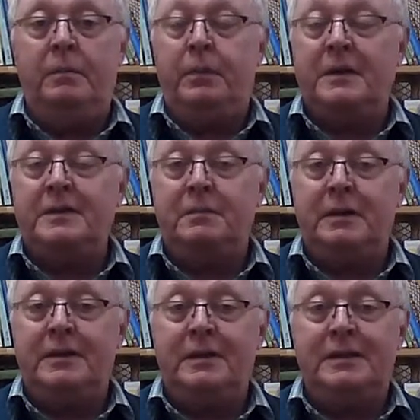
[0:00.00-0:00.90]

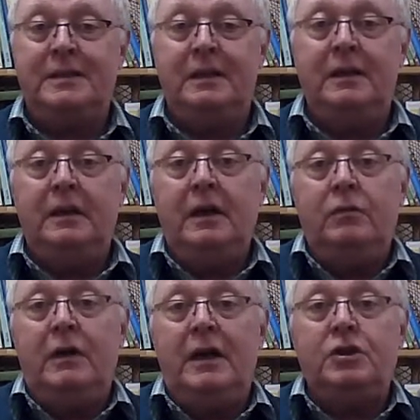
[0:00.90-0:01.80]
possibilities in
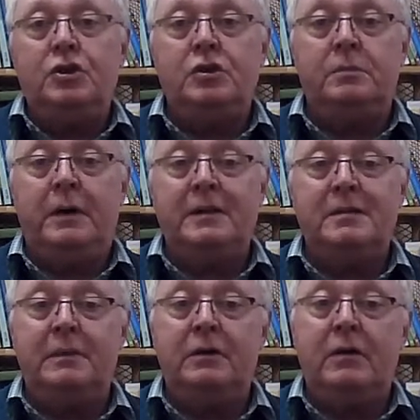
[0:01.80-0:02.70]
relation to
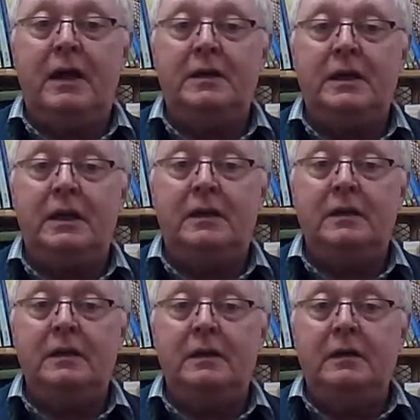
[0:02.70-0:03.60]
possibly grant aid,
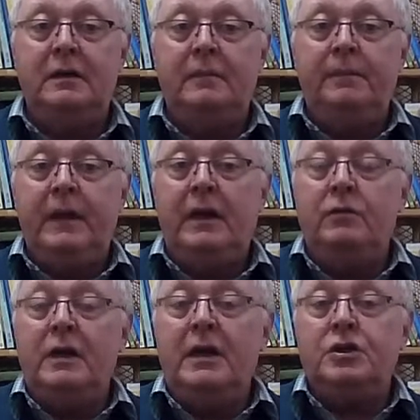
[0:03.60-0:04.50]
in
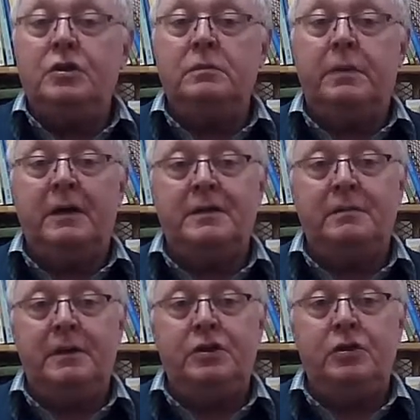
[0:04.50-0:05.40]
relation
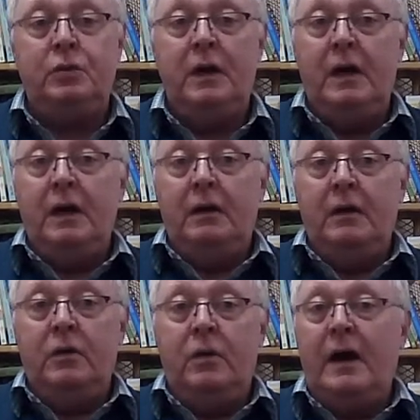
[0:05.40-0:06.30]
possibly to,
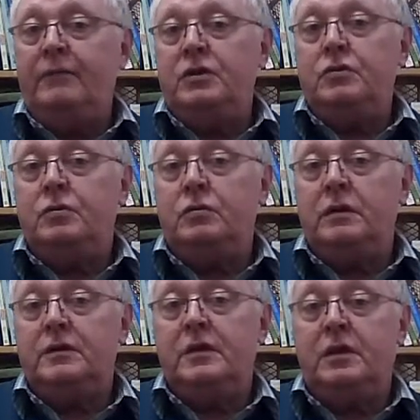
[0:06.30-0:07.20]
having to
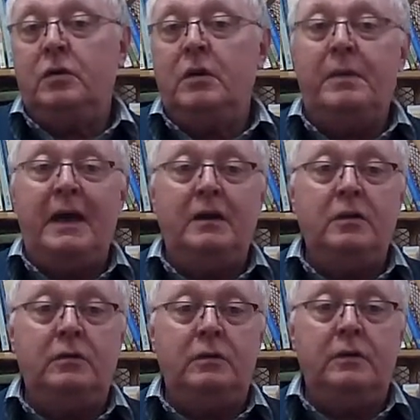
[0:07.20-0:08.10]
secure a bank
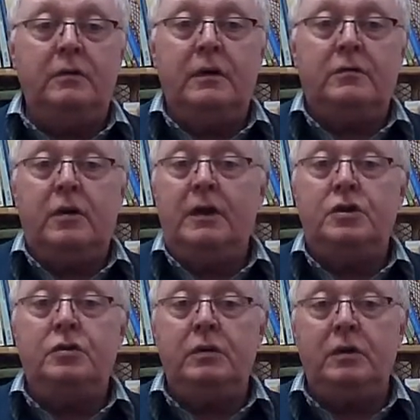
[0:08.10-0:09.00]
loan or a
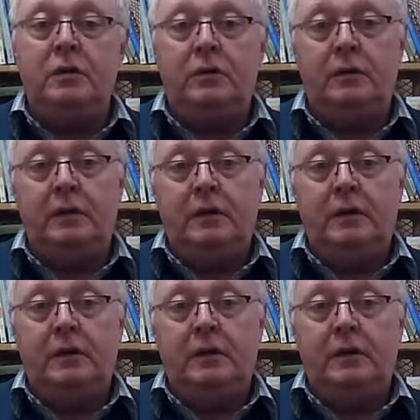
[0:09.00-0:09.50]
credit union loan,